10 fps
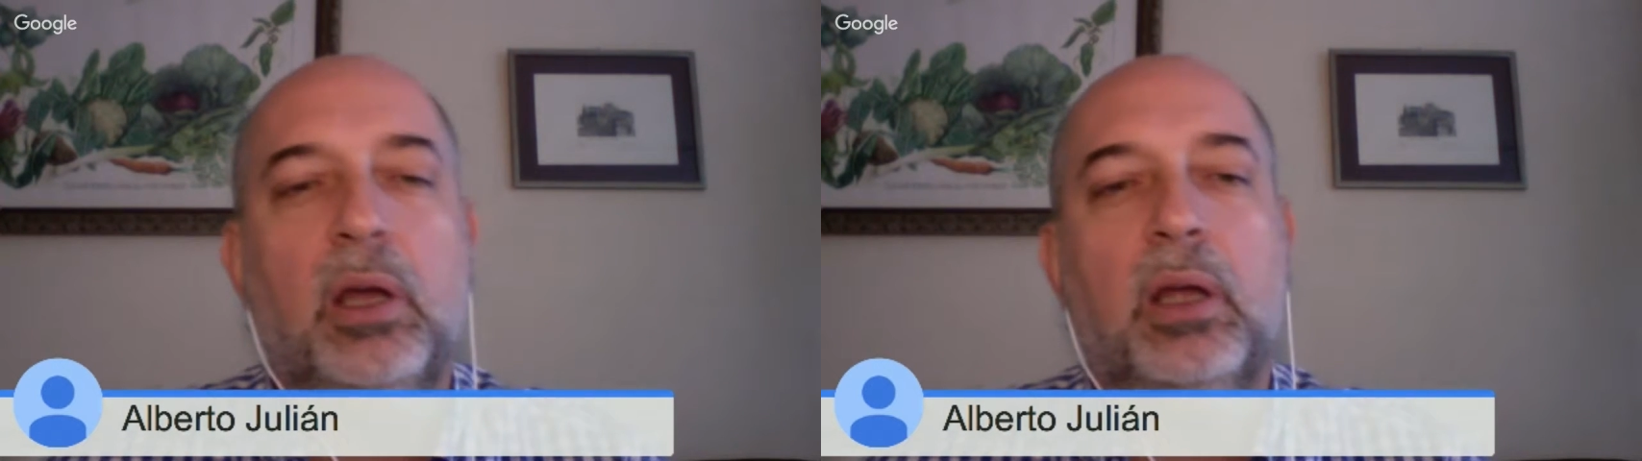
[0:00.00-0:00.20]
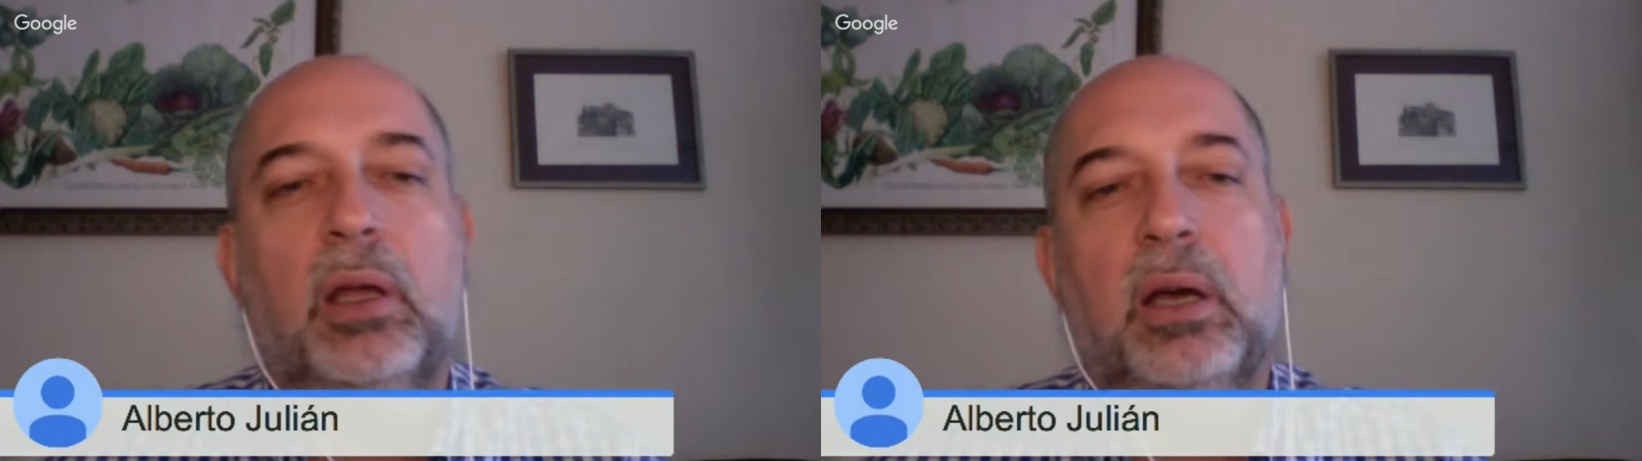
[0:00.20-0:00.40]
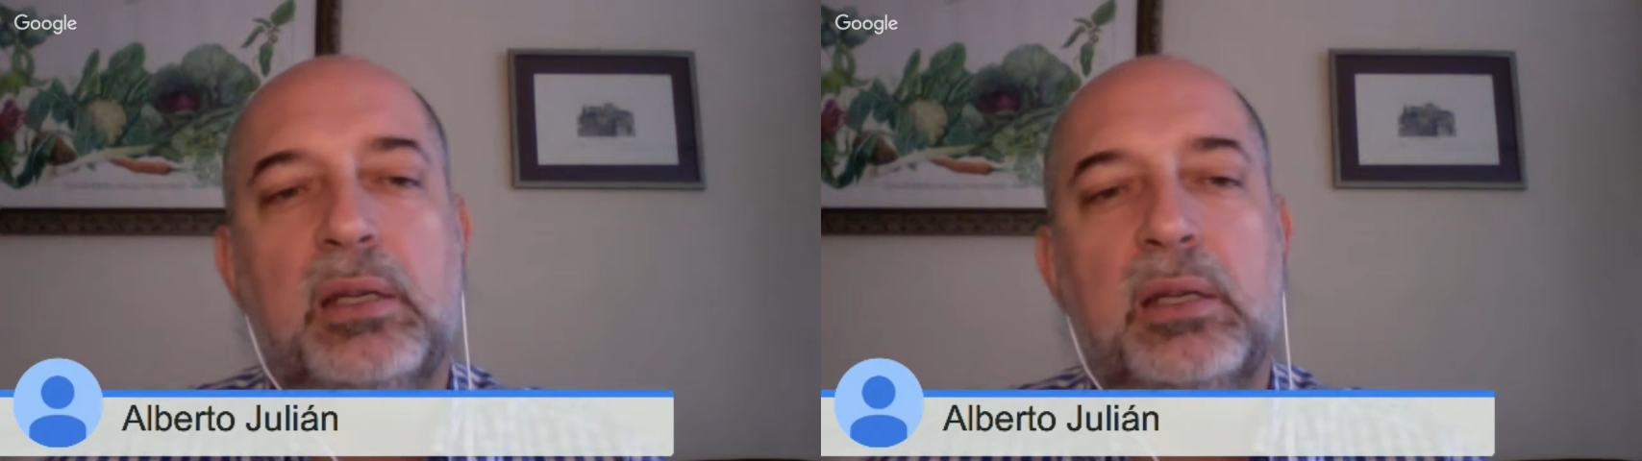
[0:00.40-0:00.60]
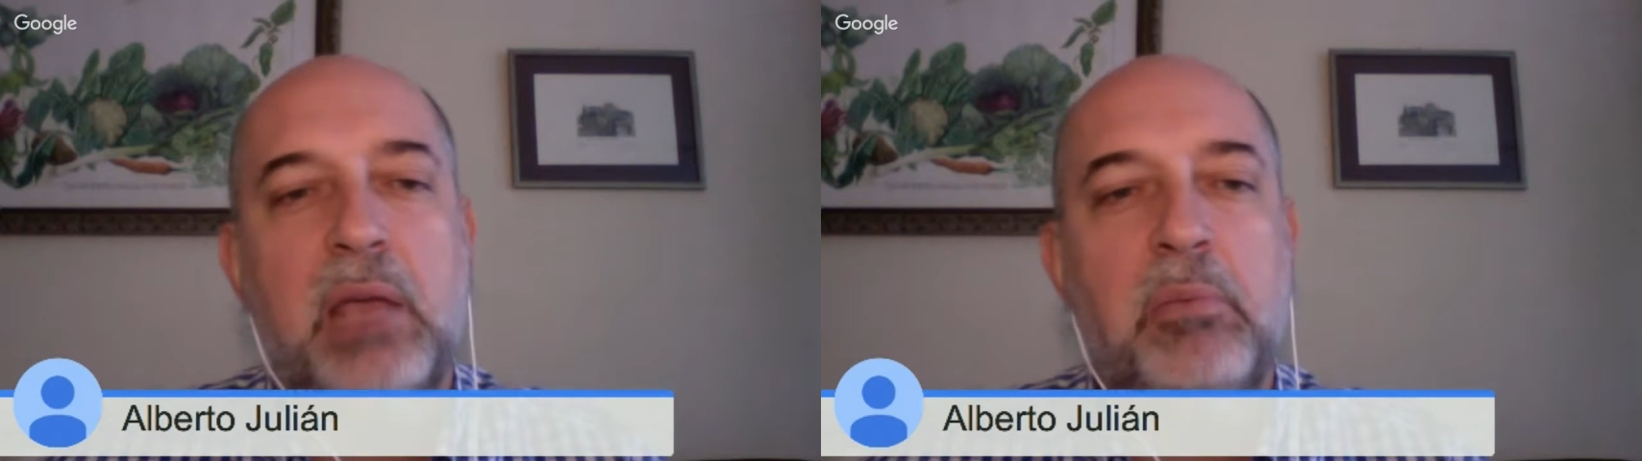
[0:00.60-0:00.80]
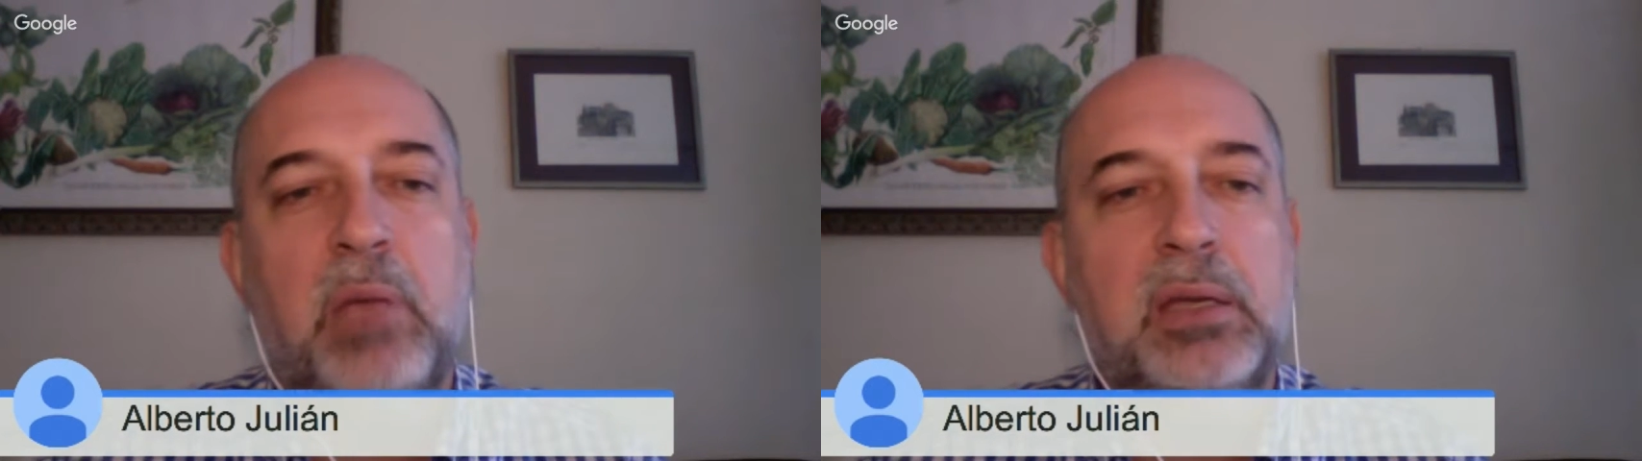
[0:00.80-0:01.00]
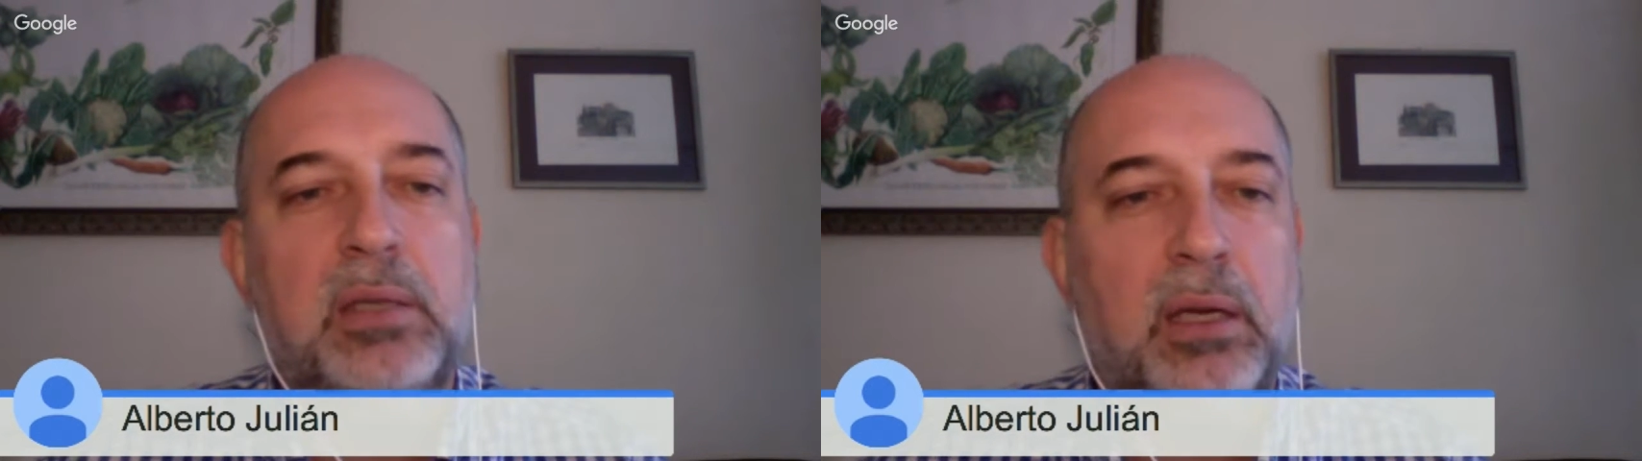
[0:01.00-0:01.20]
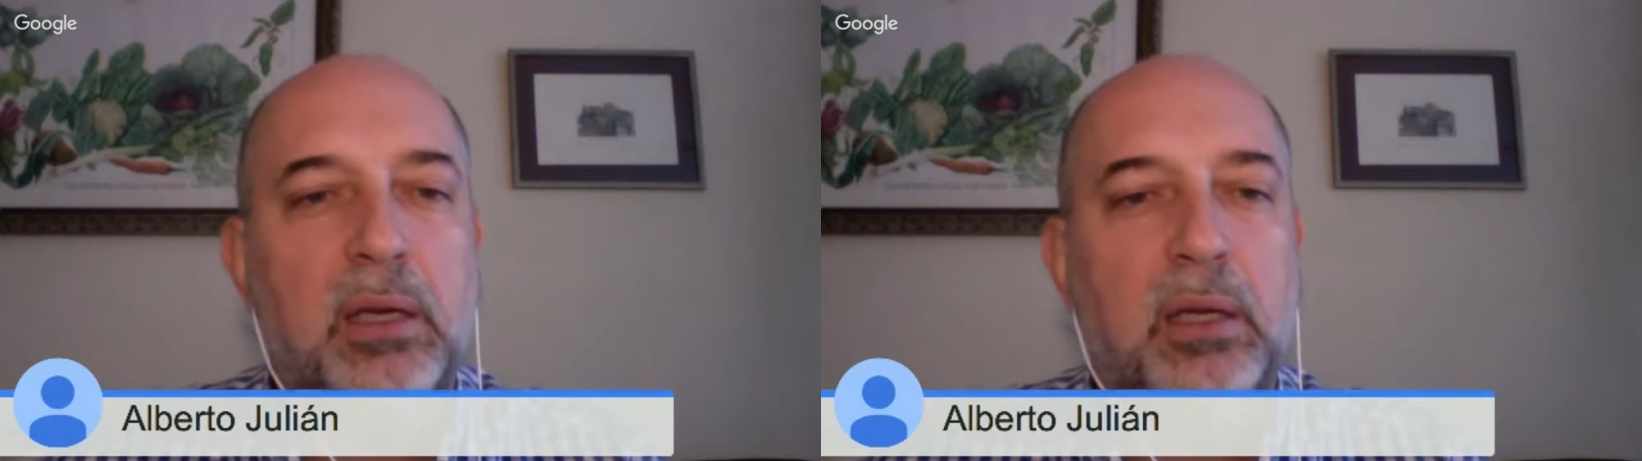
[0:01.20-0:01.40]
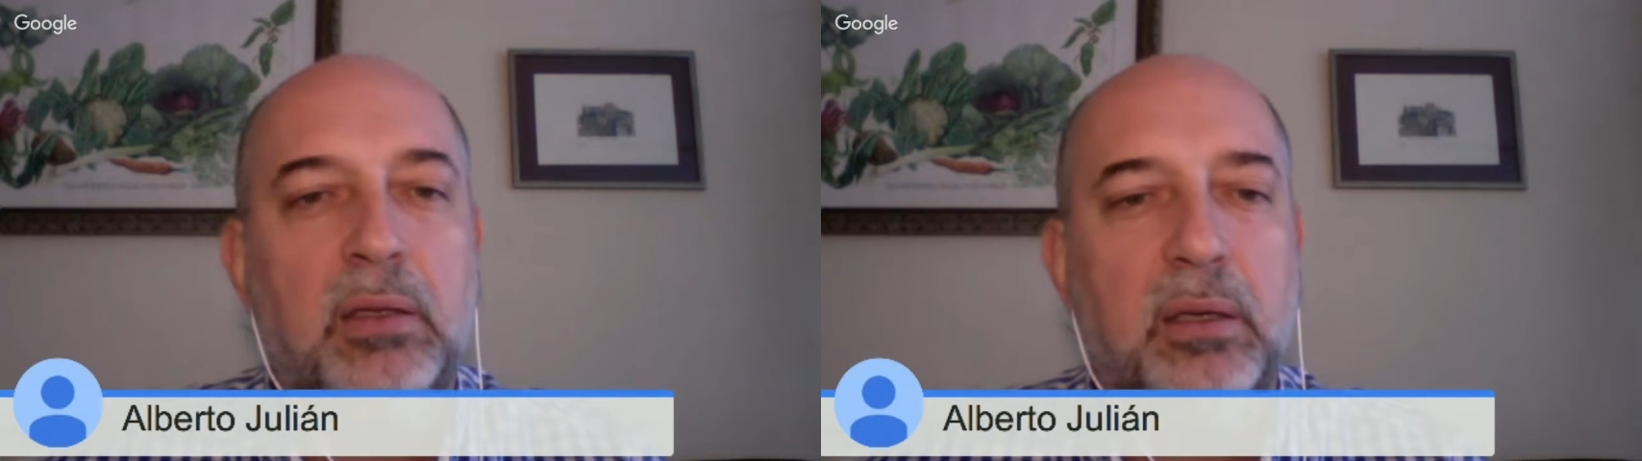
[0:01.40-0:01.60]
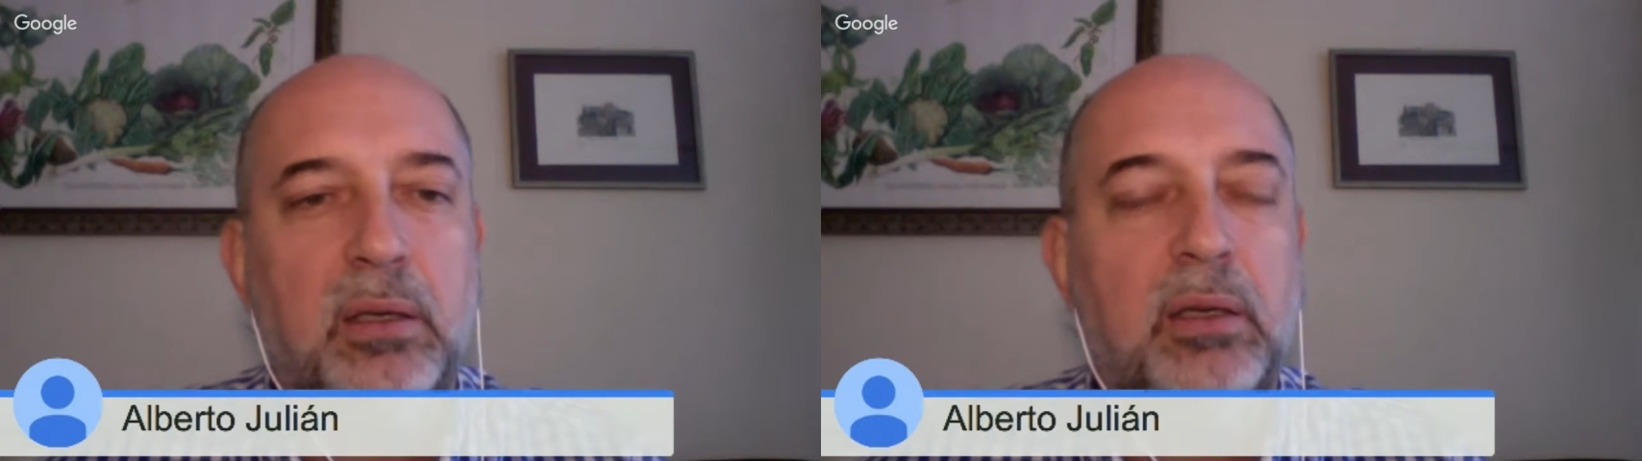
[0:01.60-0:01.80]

assignments and